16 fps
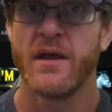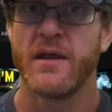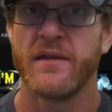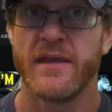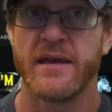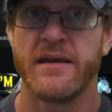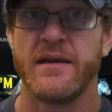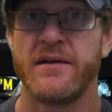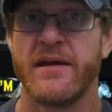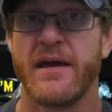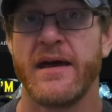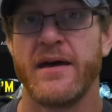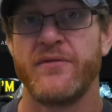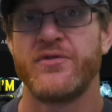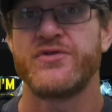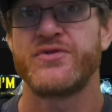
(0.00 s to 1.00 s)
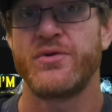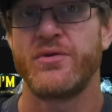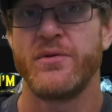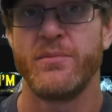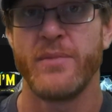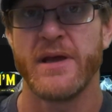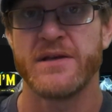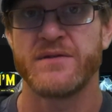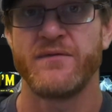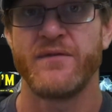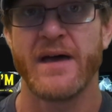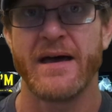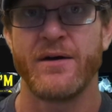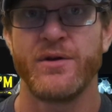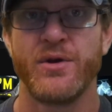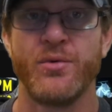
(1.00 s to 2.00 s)
They need to have a certain base
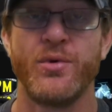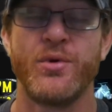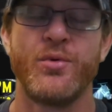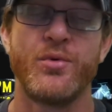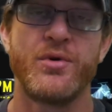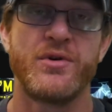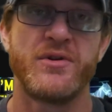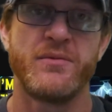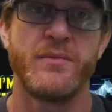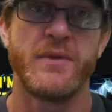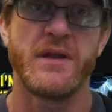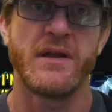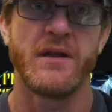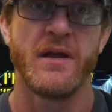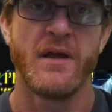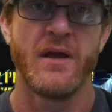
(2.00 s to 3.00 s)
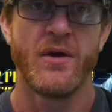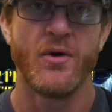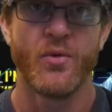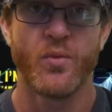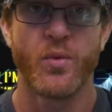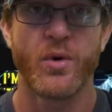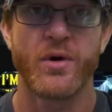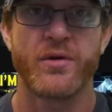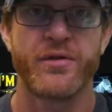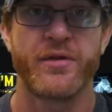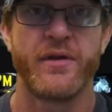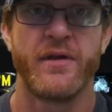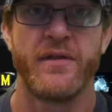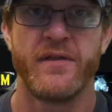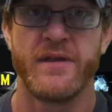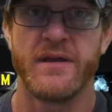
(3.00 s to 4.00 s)
value in order to be worth
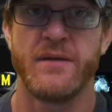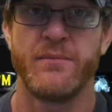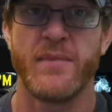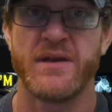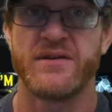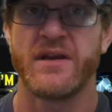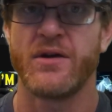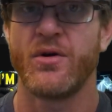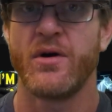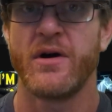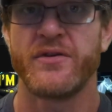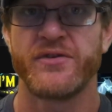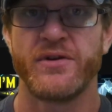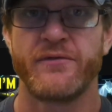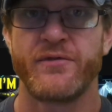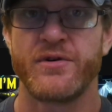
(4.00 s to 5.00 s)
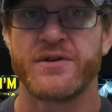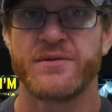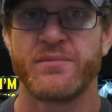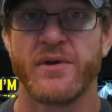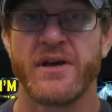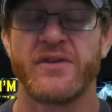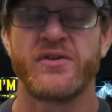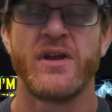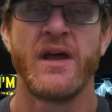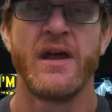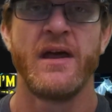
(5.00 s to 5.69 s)
the minting cost in the first place.